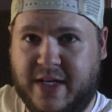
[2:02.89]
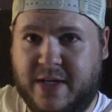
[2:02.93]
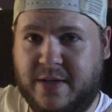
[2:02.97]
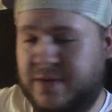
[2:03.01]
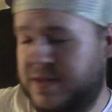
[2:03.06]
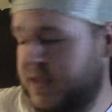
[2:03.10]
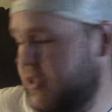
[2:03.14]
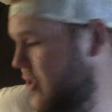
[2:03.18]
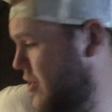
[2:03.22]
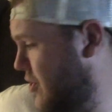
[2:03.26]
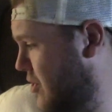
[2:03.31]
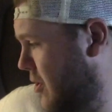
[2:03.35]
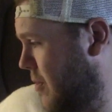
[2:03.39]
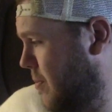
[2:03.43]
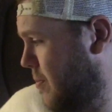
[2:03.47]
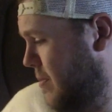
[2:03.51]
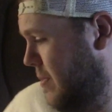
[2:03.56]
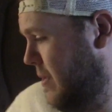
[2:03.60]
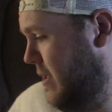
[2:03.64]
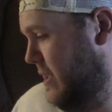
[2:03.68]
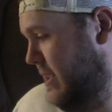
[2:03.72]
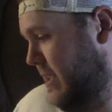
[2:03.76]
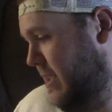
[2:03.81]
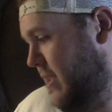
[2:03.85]
out the
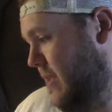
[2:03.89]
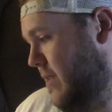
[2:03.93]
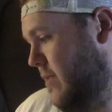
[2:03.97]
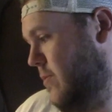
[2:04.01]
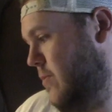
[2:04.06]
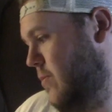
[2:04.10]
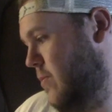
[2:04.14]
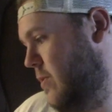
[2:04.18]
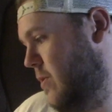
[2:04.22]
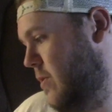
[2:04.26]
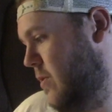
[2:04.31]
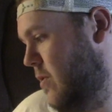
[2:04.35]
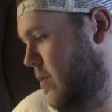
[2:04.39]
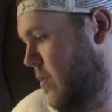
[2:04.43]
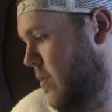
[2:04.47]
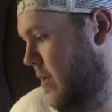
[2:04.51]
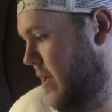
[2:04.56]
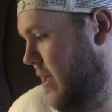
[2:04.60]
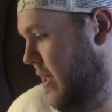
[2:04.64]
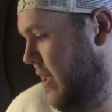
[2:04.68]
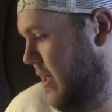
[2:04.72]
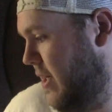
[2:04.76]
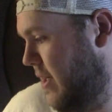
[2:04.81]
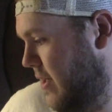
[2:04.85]
sharpness real
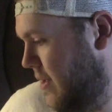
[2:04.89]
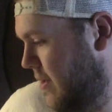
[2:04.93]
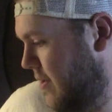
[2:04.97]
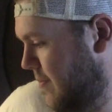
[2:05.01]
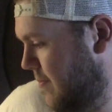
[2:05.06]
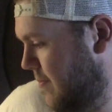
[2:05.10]
quick.